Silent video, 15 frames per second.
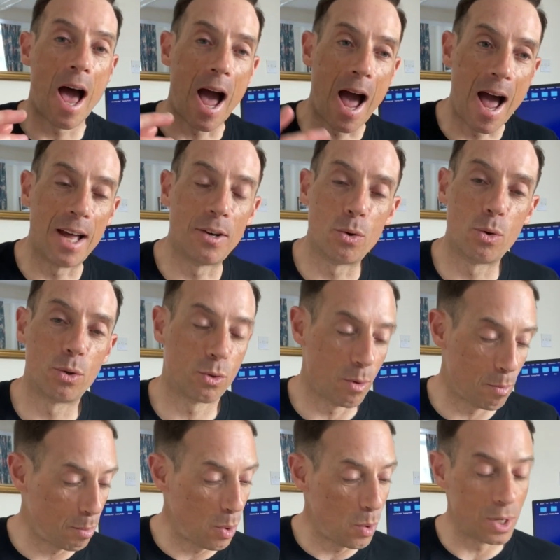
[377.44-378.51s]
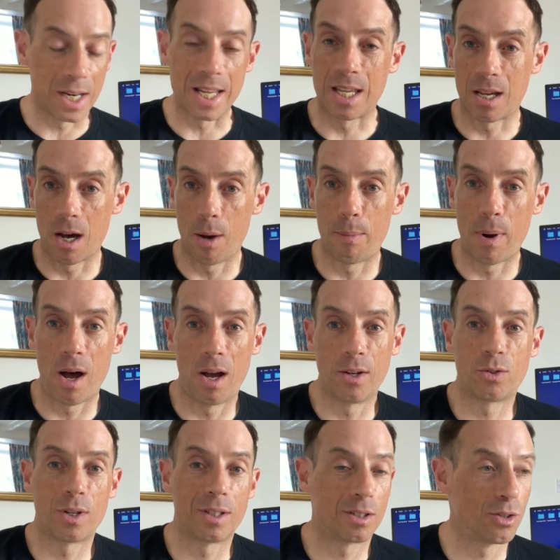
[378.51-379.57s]
And also importantly,
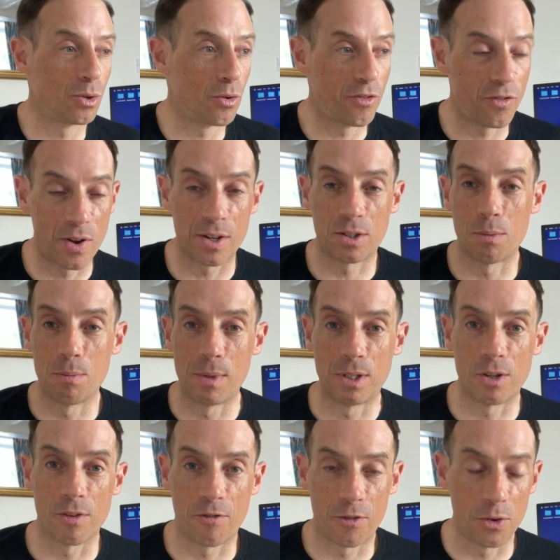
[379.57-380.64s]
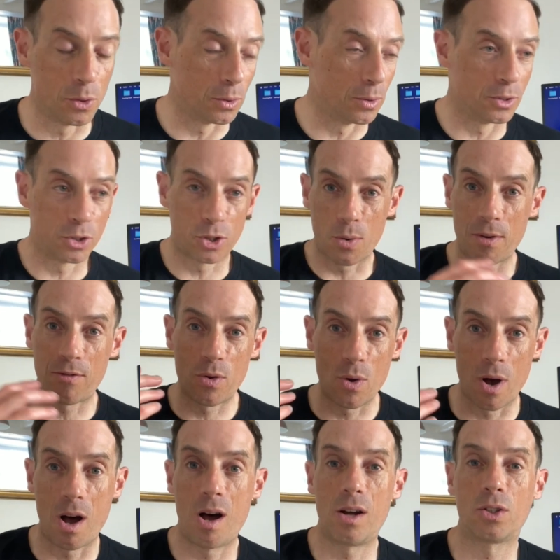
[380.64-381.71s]
carbohydrates are your first immediate fuel. So if
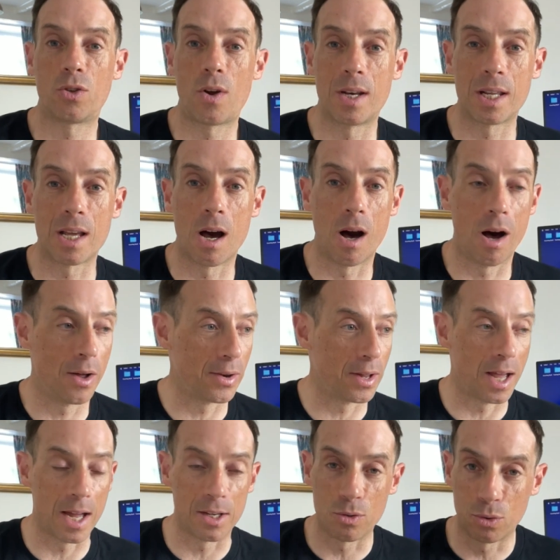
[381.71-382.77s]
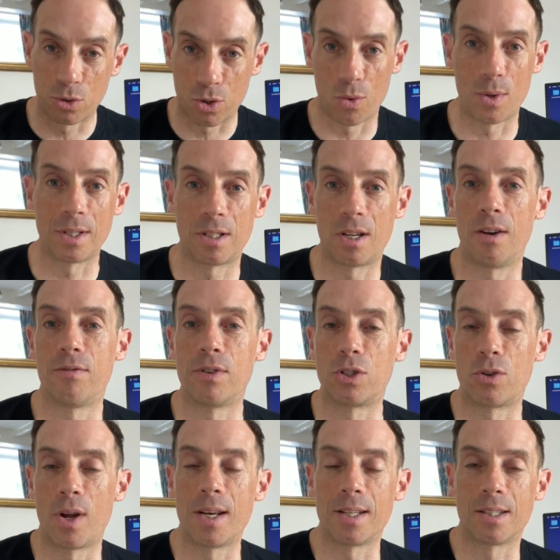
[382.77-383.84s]
you are training harder and you're doing tougher
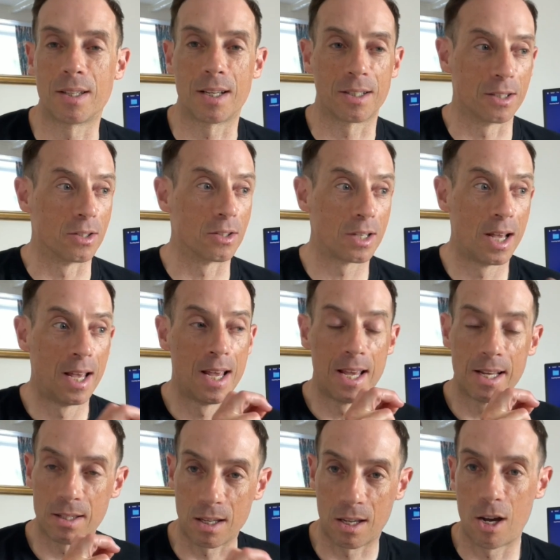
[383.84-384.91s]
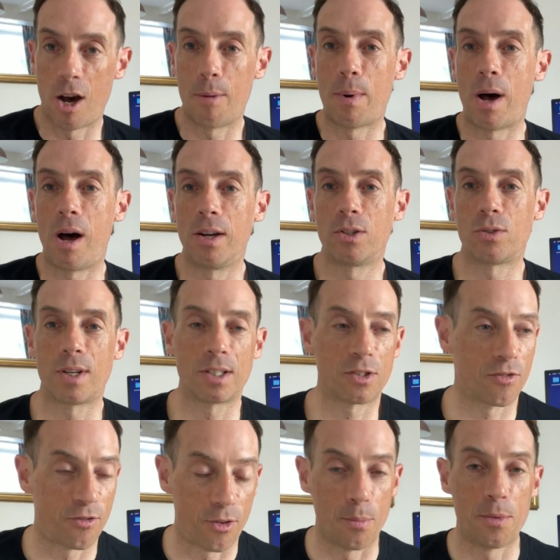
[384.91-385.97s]
training sessions, it's the carbohydrates
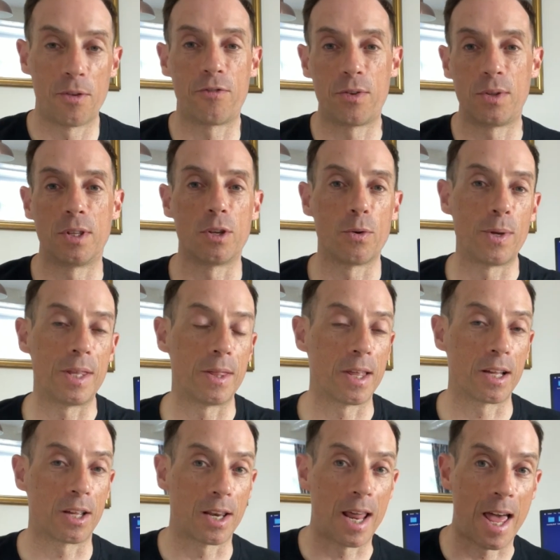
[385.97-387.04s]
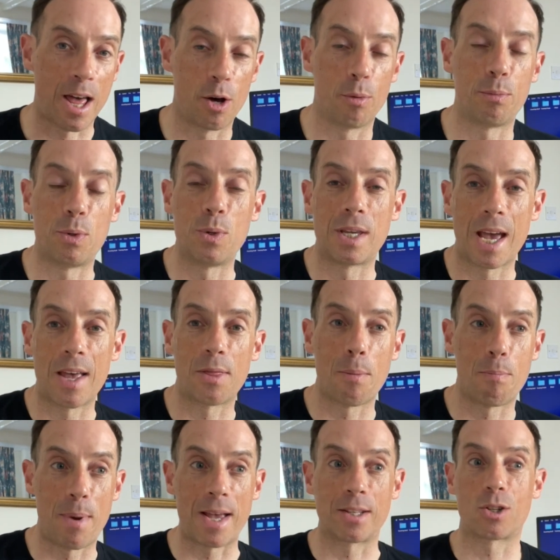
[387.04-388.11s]
from the food that you eat that are gonna help you get the
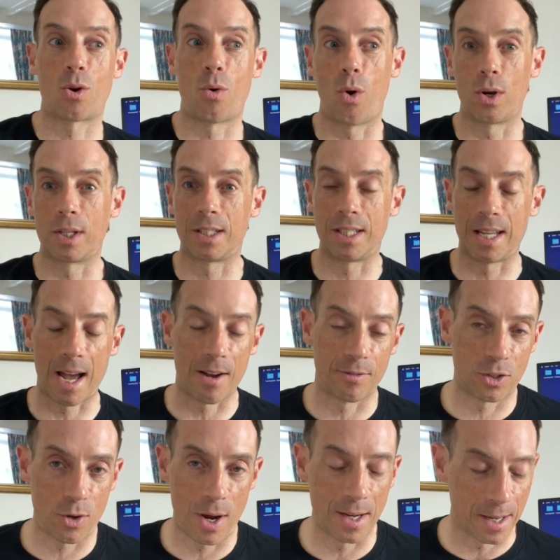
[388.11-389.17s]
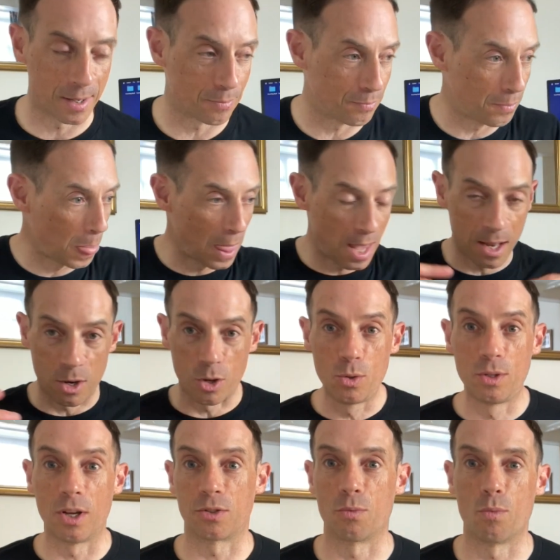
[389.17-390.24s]
best quality out of training. And who
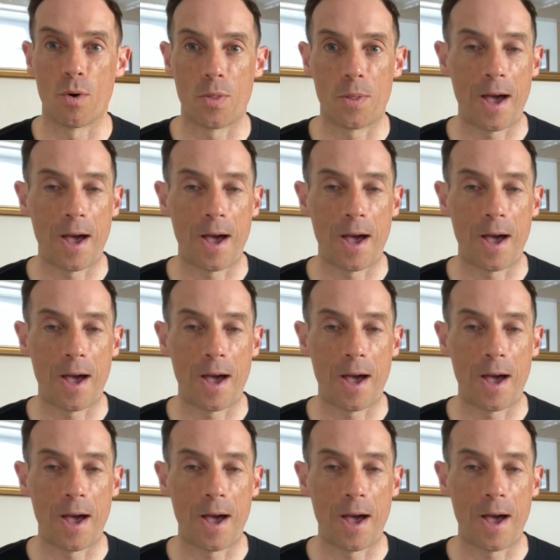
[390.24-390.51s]
doesn't want